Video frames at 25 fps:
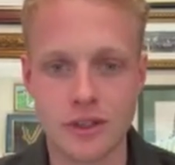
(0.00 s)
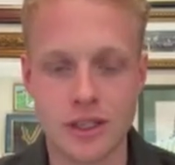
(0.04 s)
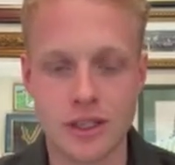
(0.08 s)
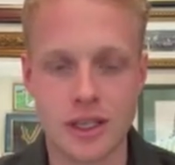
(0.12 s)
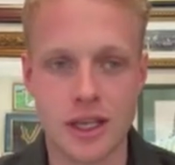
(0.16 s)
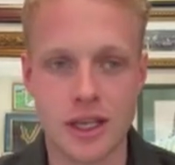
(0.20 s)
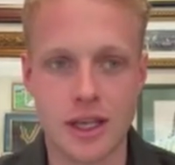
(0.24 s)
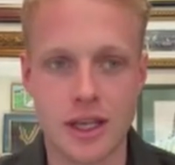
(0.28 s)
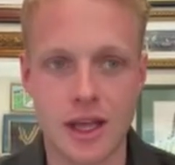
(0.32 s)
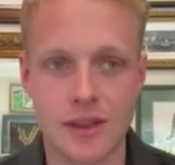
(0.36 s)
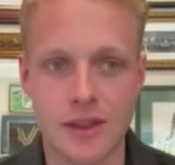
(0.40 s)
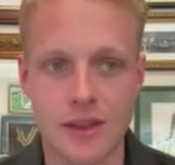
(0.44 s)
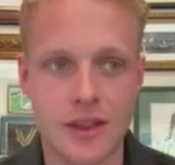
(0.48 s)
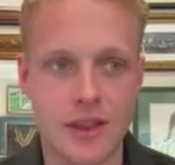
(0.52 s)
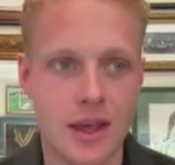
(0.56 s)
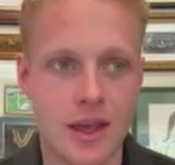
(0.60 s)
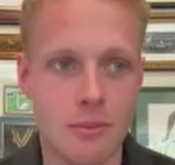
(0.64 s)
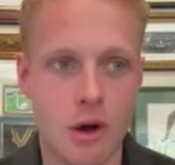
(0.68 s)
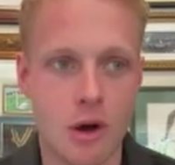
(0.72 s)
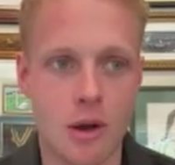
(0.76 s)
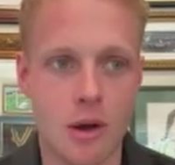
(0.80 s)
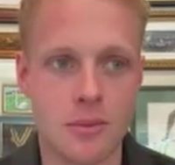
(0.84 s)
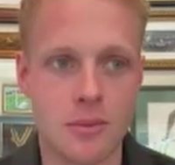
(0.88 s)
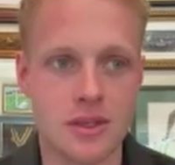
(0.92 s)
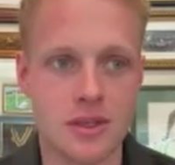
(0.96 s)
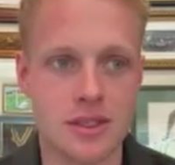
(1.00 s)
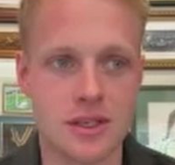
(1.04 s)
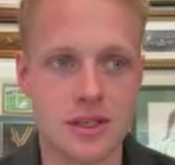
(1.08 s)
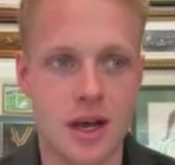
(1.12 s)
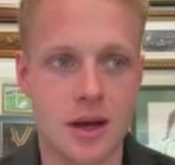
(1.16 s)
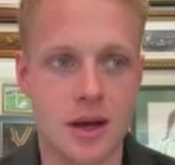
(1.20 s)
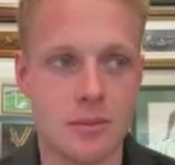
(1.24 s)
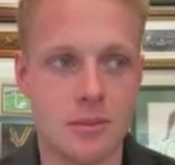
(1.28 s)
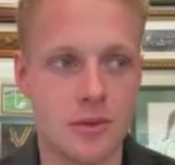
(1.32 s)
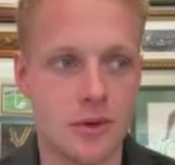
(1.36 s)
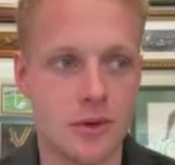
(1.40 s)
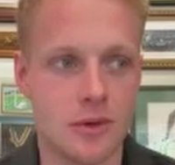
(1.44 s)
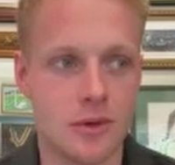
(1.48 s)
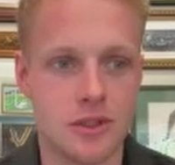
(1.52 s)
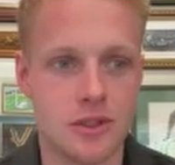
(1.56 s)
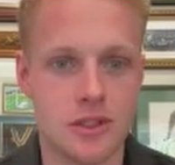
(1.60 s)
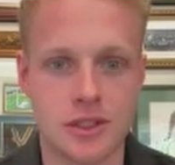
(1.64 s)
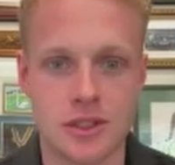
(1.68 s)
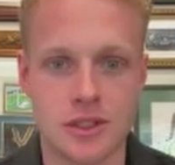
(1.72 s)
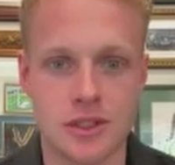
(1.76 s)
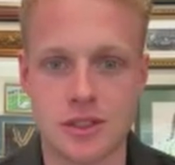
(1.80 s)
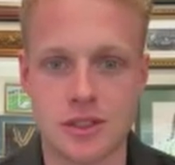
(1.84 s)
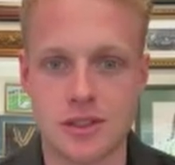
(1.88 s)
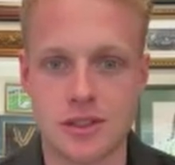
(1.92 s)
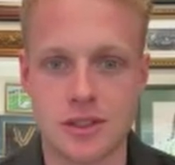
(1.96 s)
And then there might be some who are
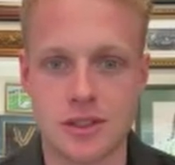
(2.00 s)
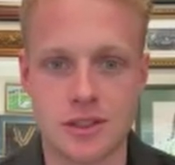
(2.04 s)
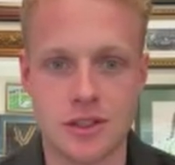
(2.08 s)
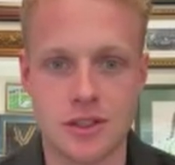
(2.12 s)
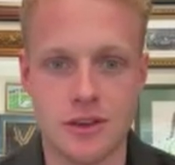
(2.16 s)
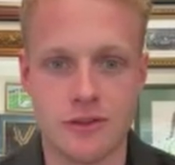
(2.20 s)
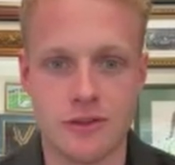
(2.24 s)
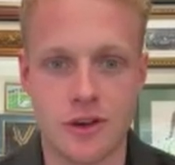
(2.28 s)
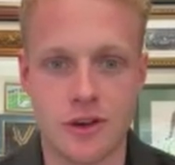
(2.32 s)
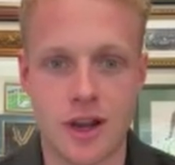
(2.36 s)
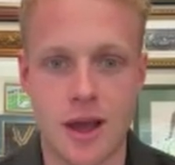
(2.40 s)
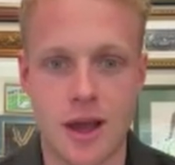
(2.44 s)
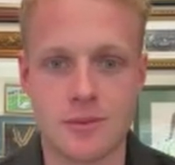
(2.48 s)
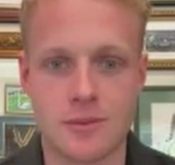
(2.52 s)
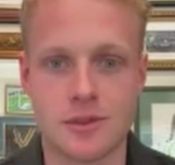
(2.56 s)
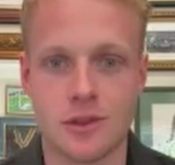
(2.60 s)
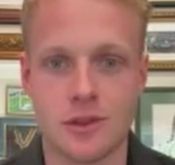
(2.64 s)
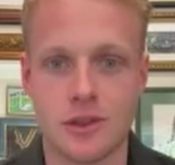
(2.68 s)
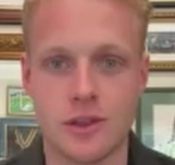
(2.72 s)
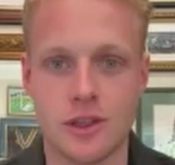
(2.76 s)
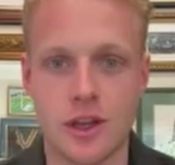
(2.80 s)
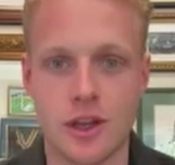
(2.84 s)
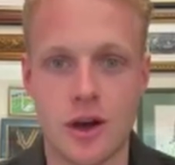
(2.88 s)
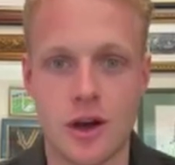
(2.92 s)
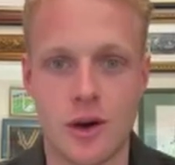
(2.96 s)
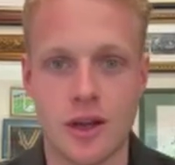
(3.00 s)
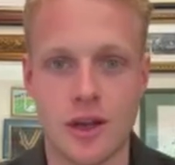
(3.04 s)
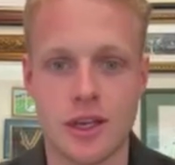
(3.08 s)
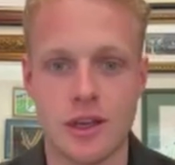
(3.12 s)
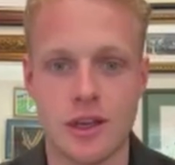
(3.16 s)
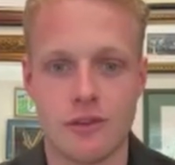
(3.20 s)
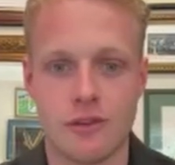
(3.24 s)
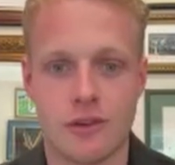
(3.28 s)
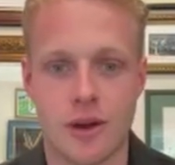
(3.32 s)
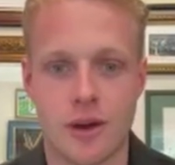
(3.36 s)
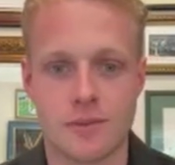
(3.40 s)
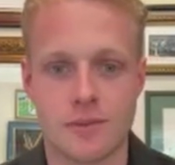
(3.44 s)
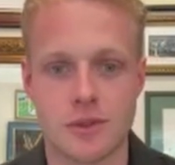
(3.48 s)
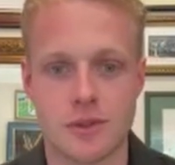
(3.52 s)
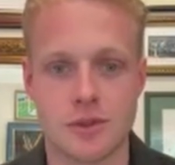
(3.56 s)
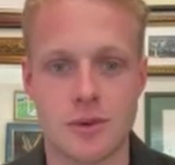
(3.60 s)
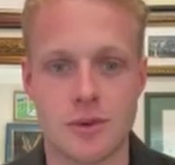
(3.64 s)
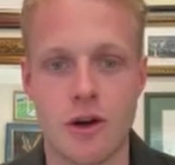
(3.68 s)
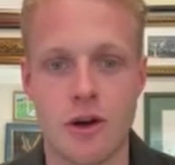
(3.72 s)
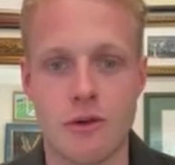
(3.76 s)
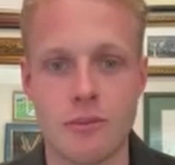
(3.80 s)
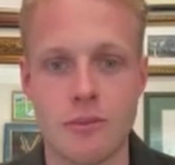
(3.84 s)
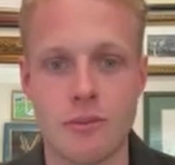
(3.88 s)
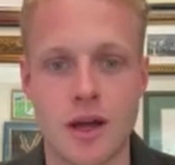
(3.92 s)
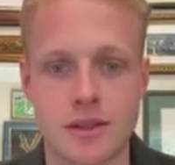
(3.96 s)
just, you've got absolutely no idea for up to
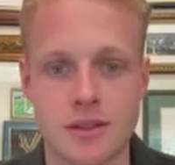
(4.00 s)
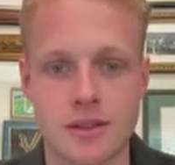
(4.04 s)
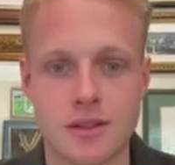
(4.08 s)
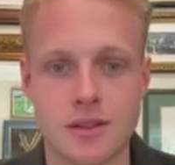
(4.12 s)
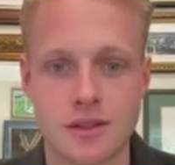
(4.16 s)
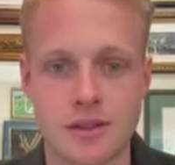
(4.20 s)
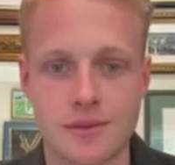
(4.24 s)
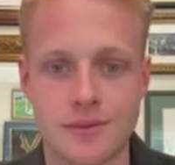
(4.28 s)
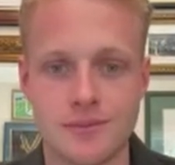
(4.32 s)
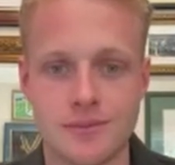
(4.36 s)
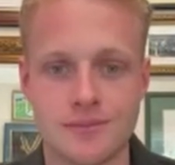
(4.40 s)
12 months.